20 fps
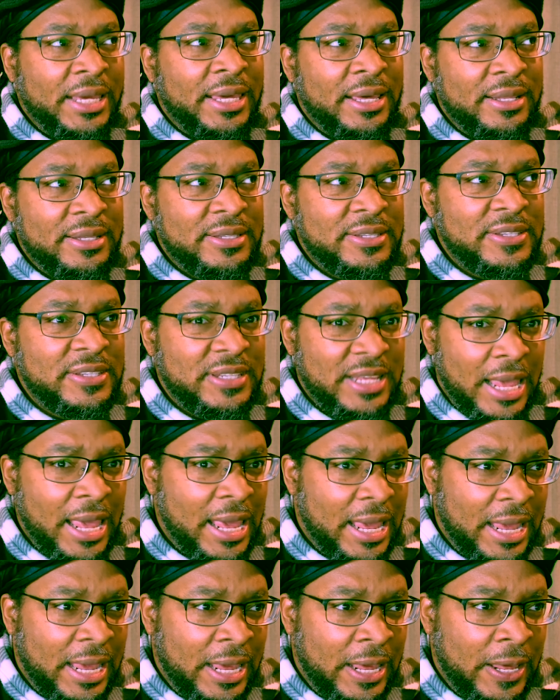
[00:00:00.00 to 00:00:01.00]
can
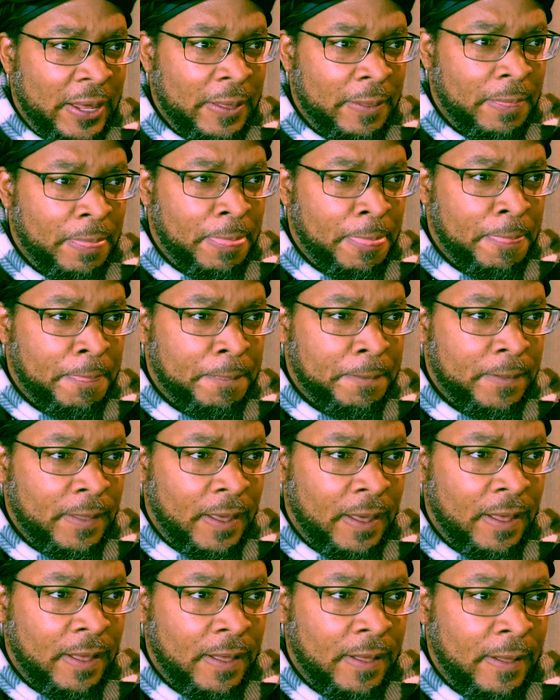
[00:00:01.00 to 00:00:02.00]
say,
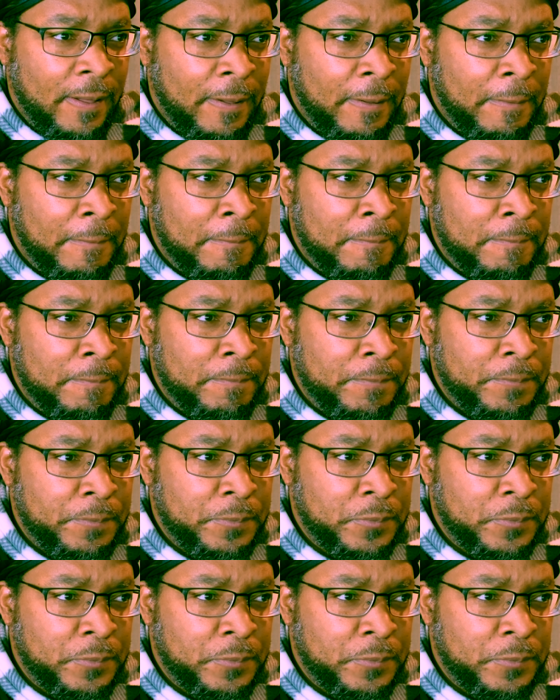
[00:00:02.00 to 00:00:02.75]
um,